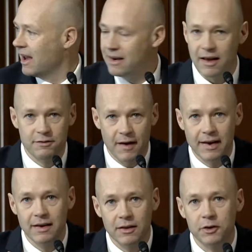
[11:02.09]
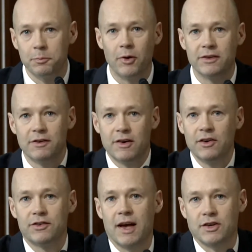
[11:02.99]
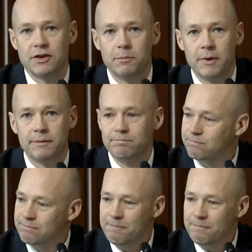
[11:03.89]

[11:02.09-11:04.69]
and finding those points of intersection, but